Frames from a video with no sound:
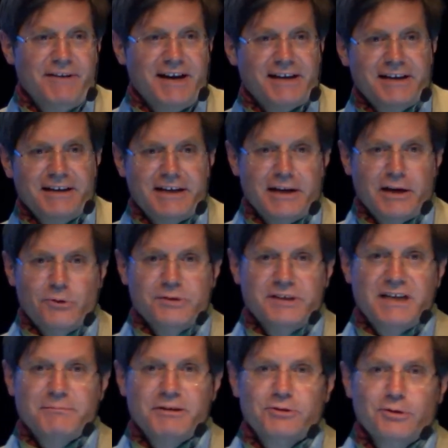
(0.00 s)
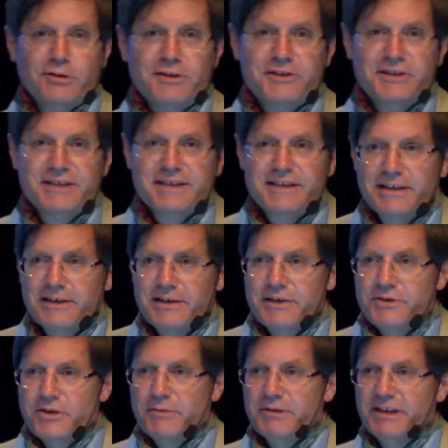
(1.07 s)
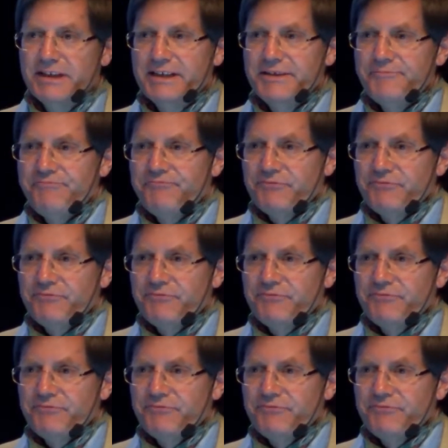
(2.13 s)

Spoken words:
very renowned hematologist in Germany